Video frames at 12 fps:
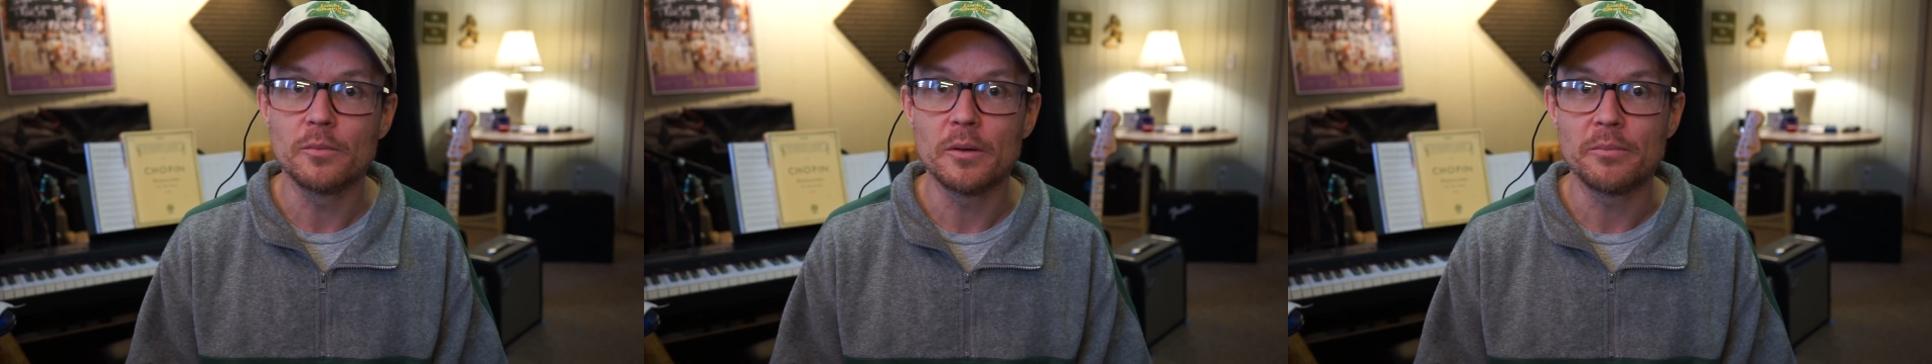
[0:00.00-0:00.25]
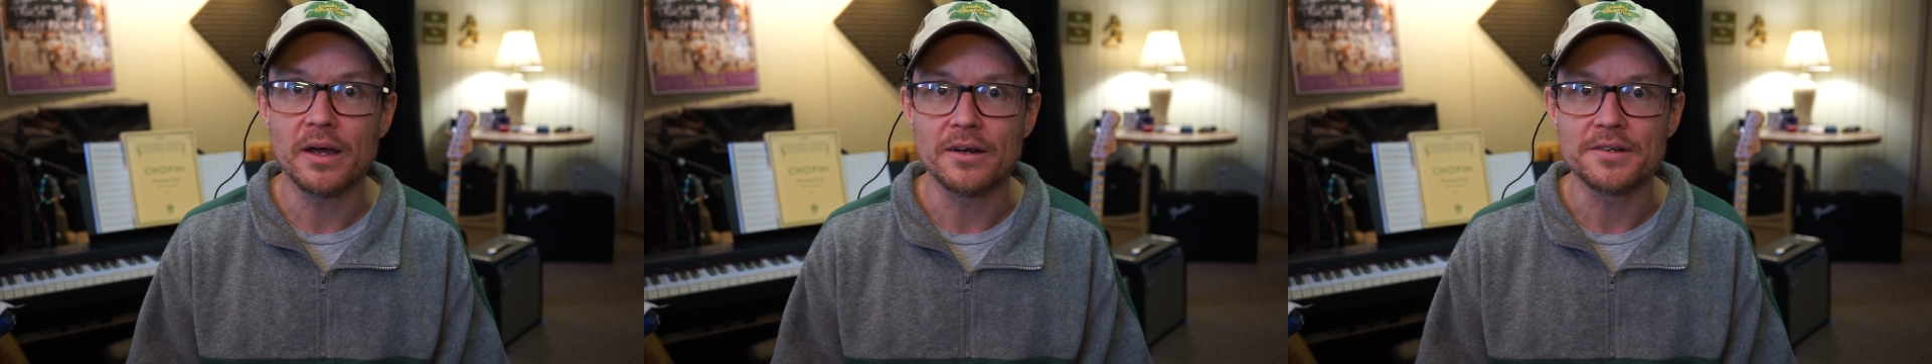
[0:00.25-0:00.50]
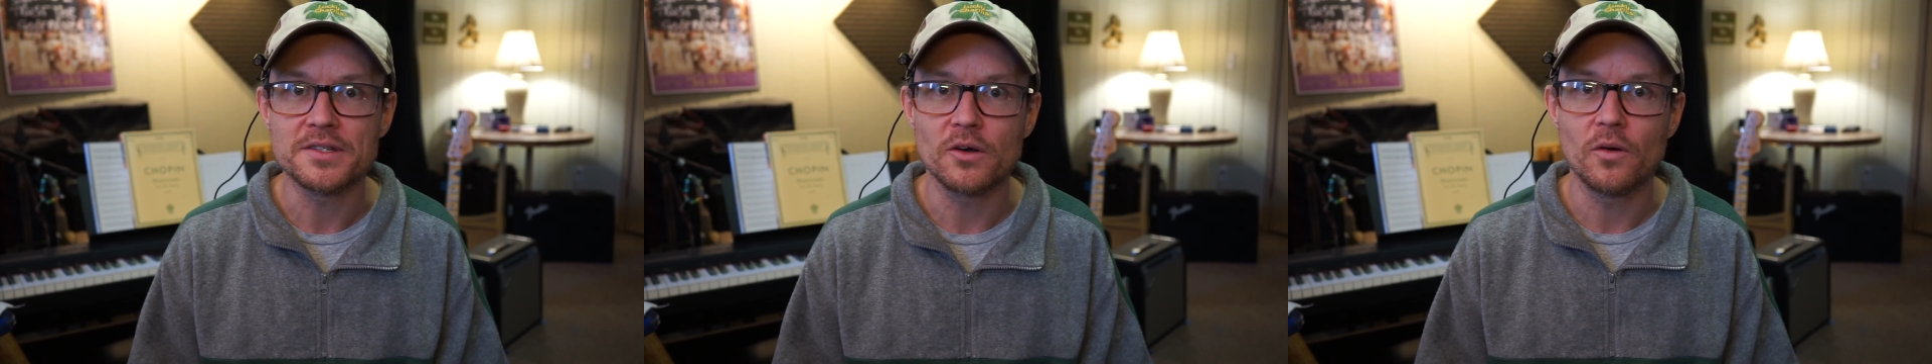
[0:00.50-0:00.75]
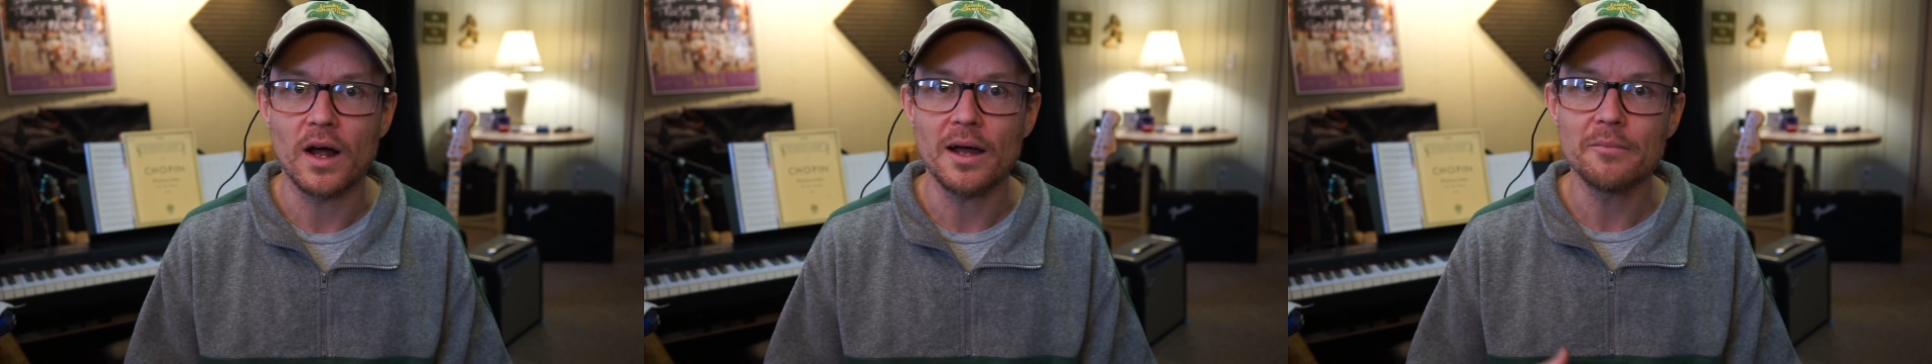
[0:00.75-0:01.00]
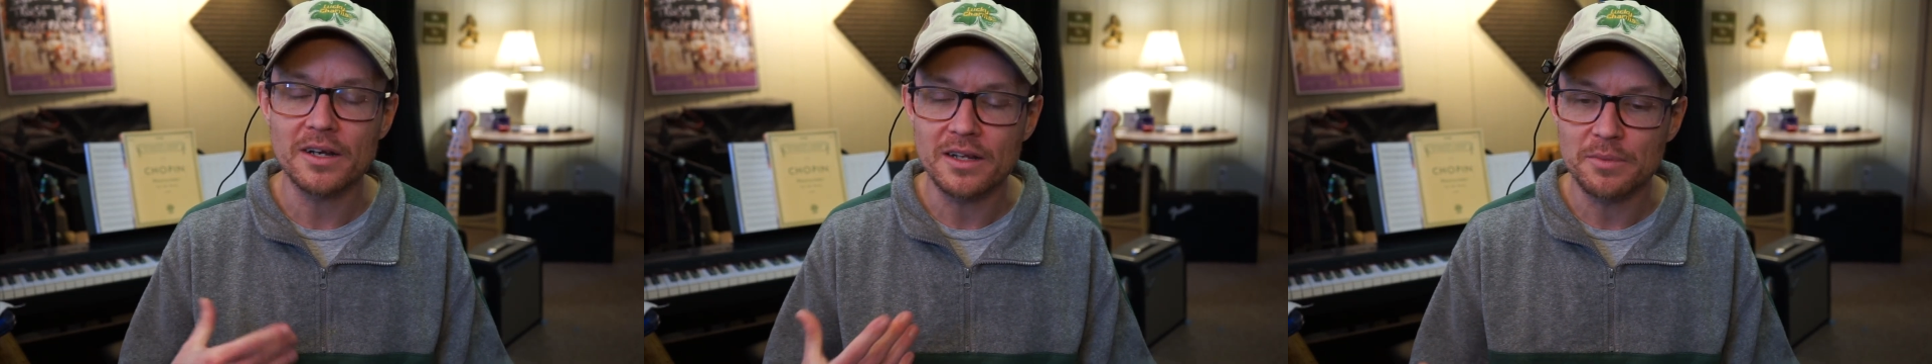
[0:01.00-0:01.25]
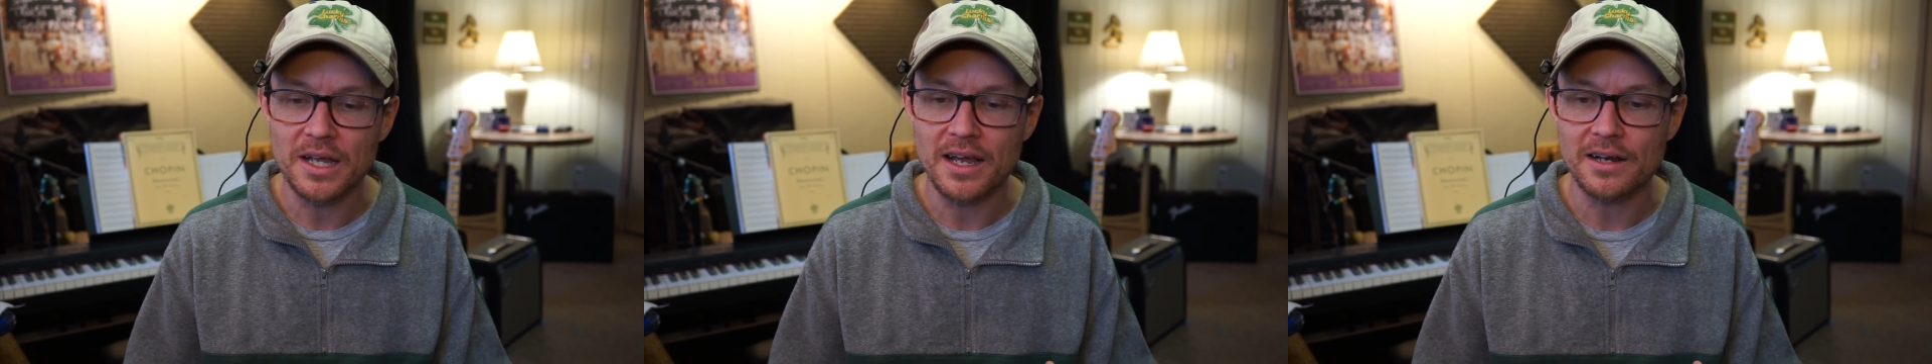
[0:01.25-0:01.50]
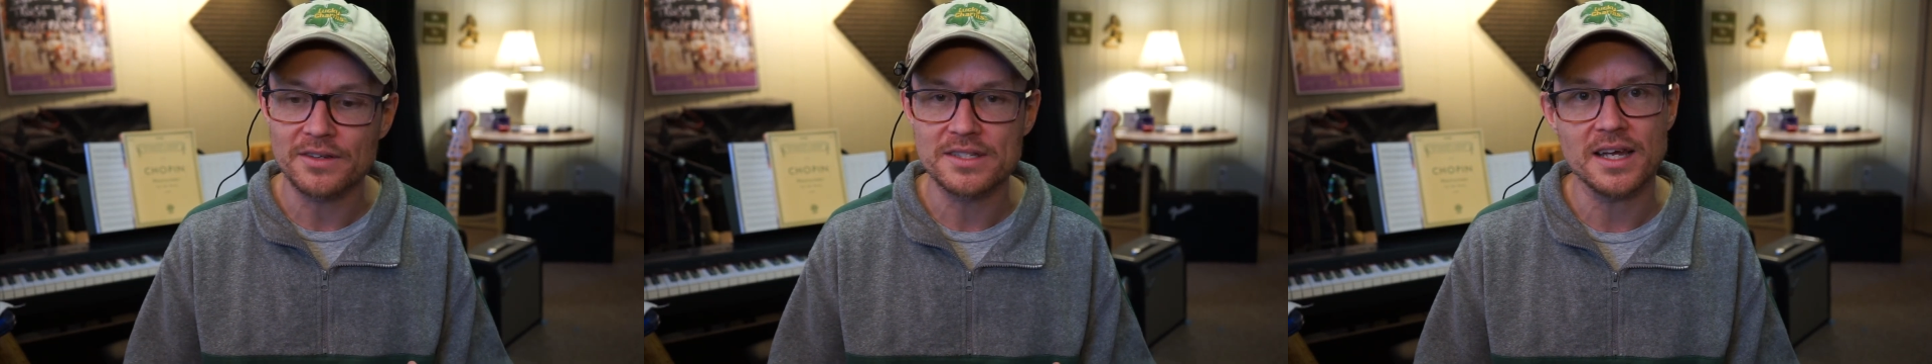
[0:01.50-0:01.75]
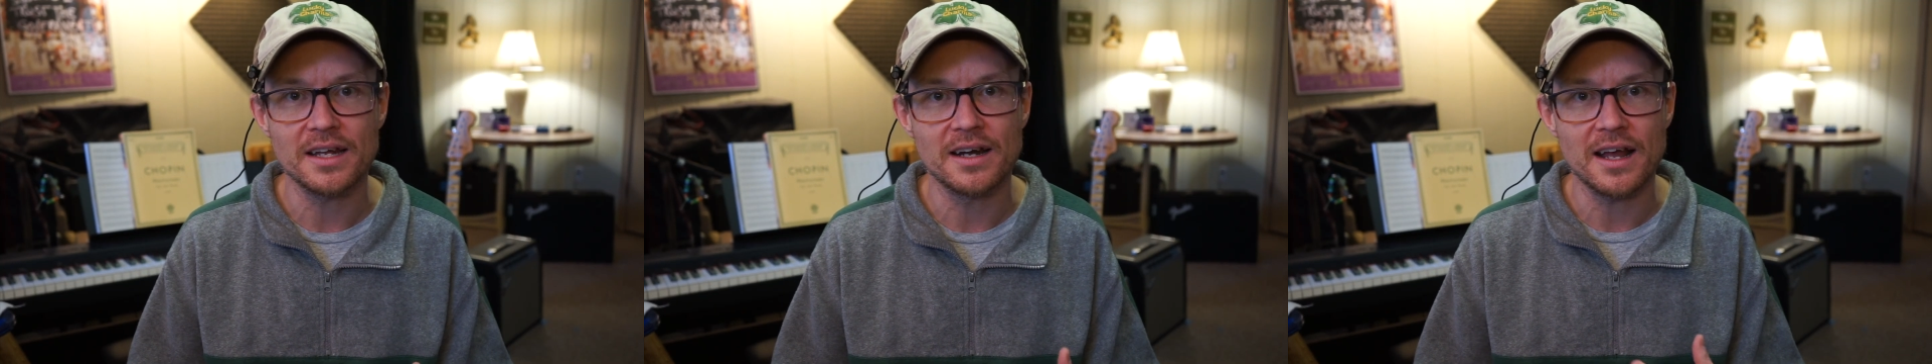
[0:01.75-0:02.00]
bit better. So I'm going to be kind of excited.